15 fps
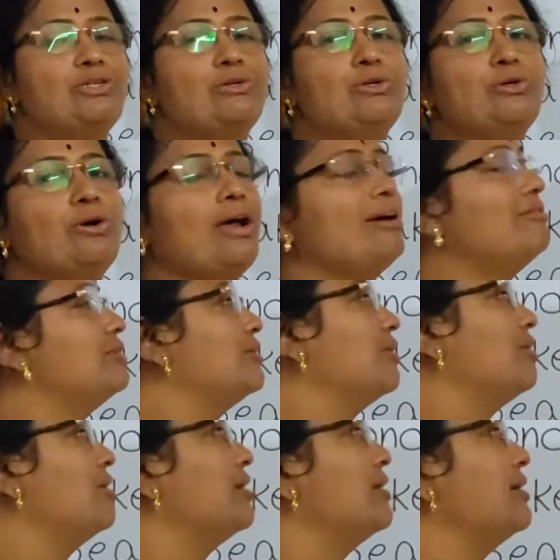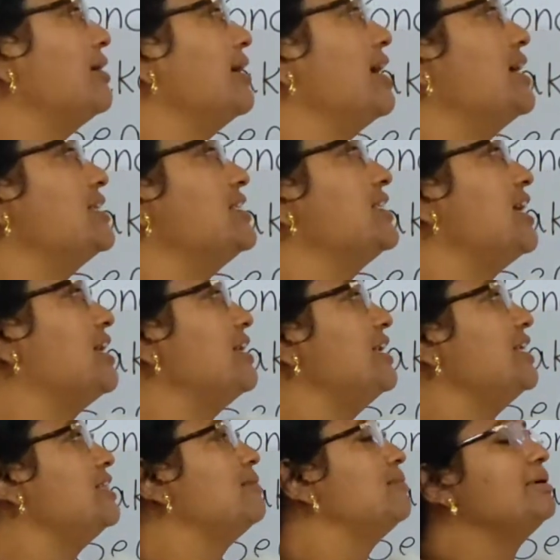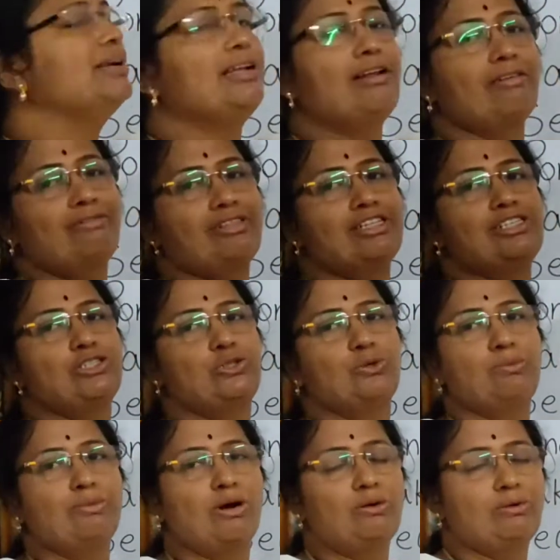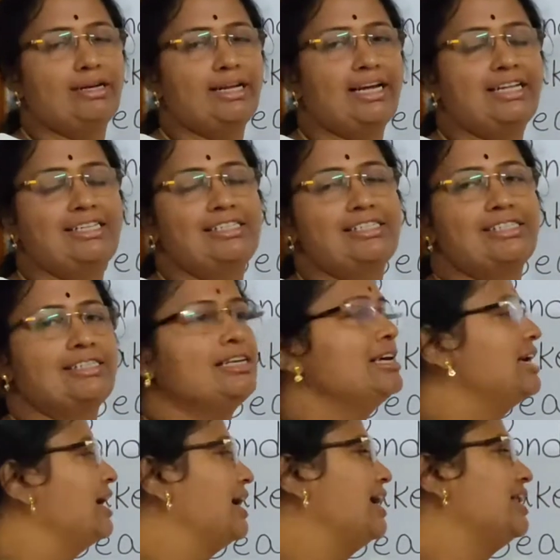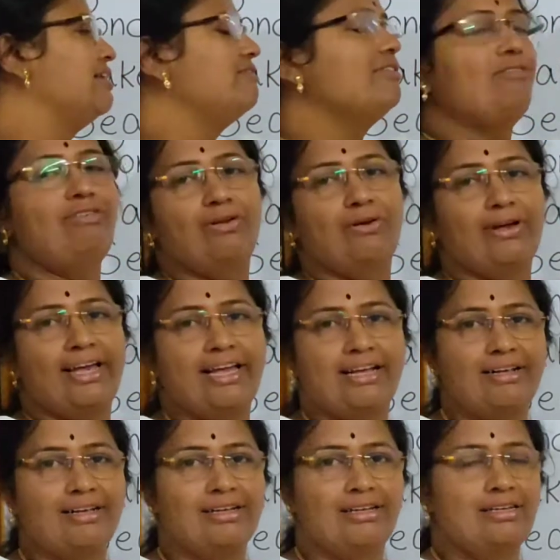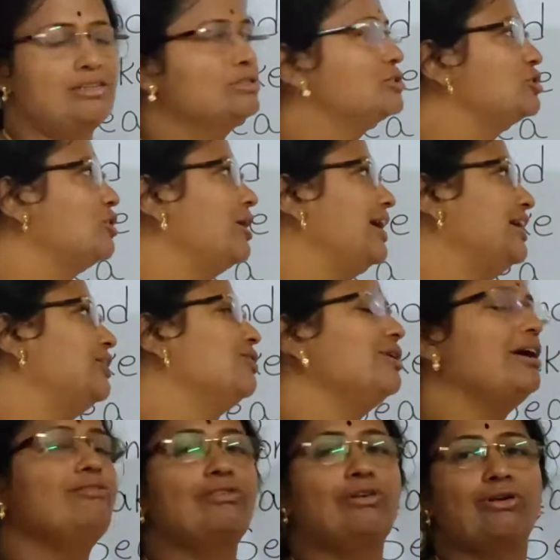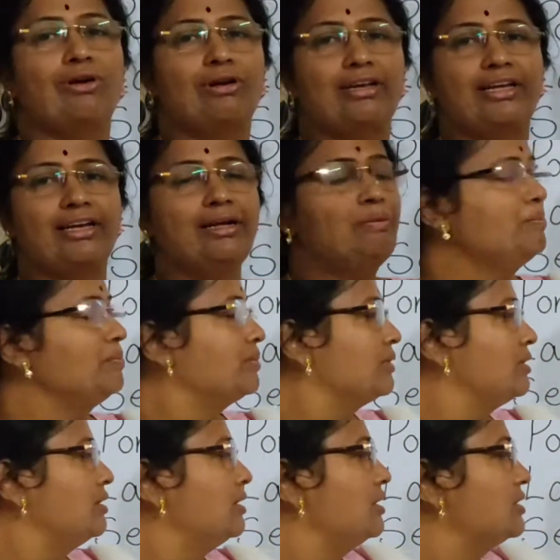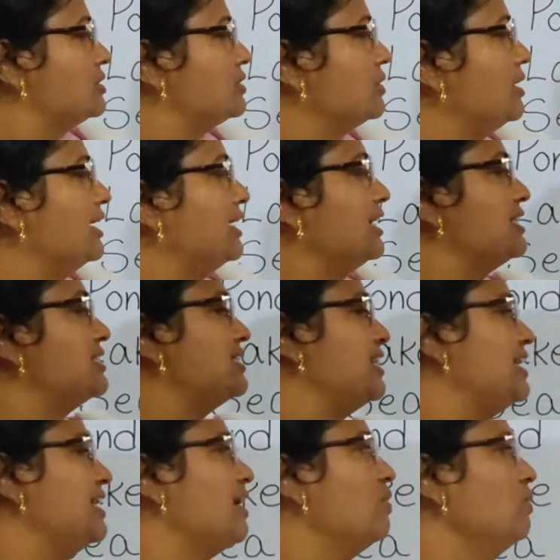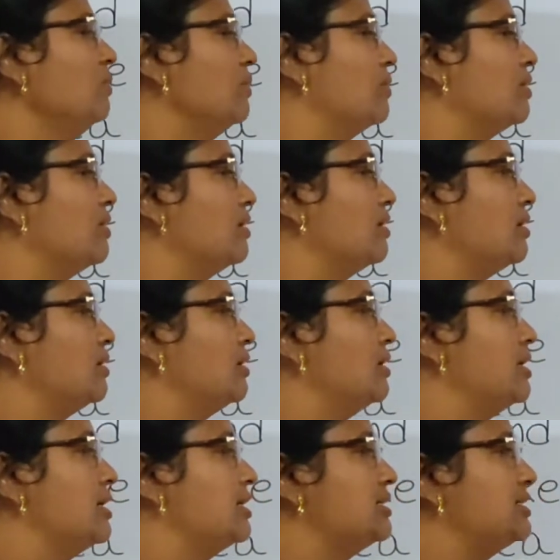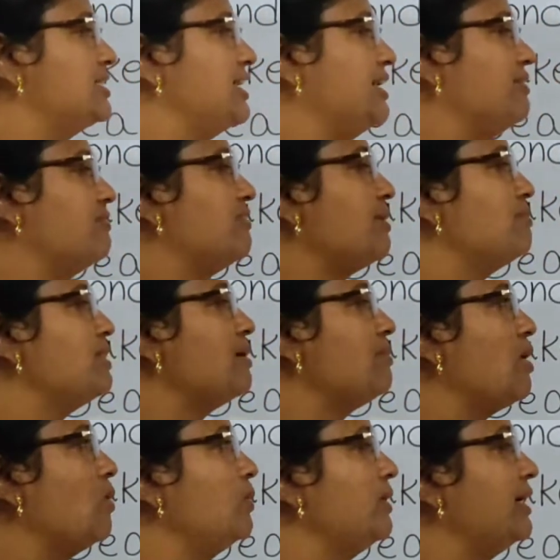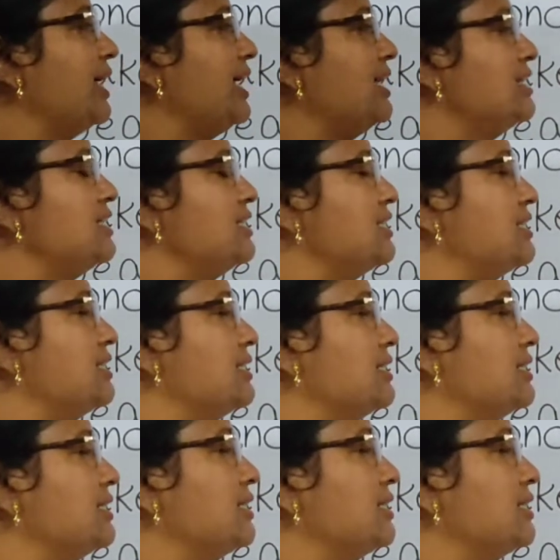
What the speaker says: you too have drawn. A sun in the middle of these two mountains, a river flowing. So I too have drawn here. So let us see now. See, from the mountains